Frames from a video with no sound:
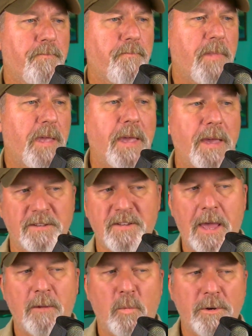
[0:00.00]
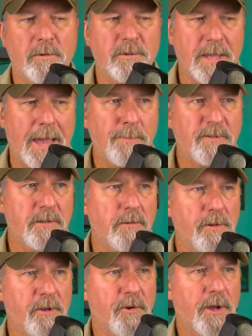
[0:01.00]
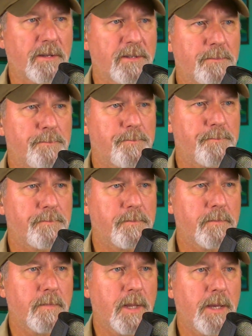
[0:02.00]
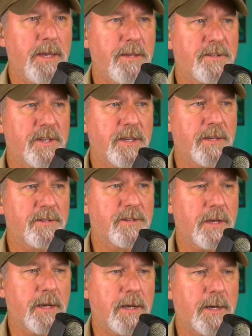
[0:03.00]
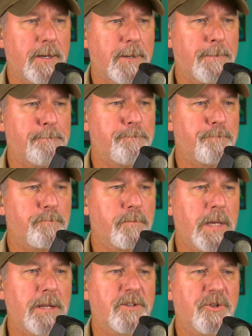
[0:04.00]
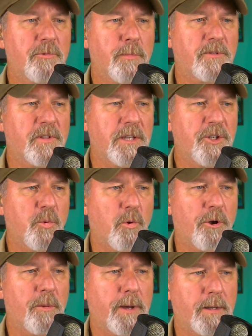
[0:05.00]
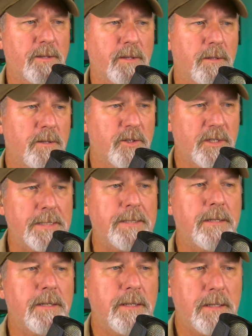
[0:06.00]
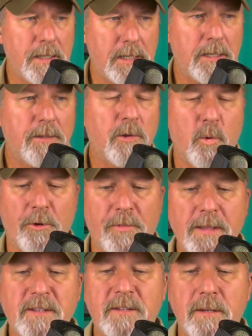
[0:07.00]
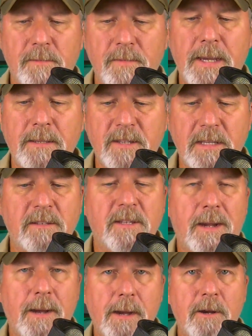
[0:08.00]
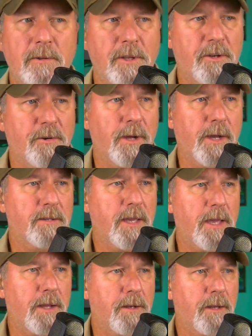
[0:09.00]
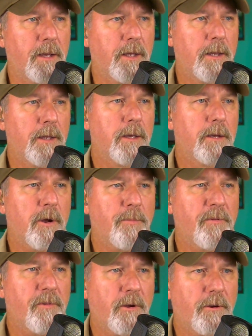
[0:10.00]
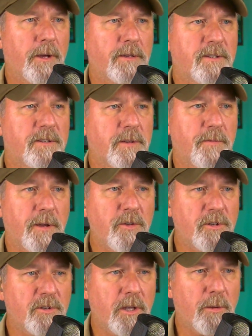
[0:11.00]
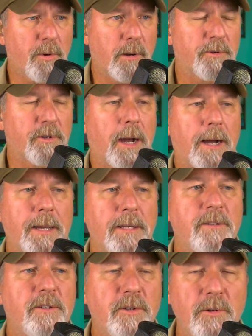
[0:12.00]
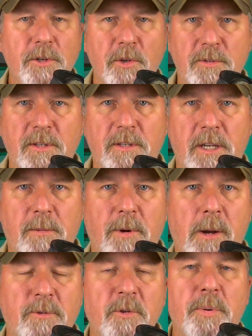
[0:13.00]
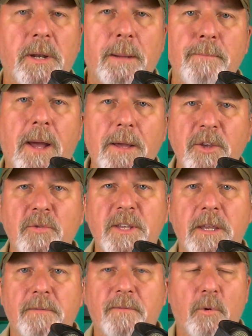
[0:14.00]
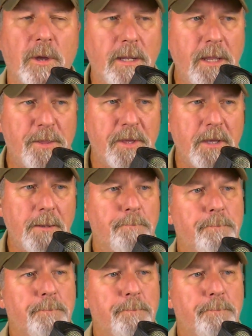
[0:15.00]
Yes, and Wendell is absolutely correct. He says it is true. Most things you worry about didn't need the worry. That's entirely correct. And Grumpy Vlogger asks if I use a teleprompter. I do use a teleprompter, but I'm not using it for anything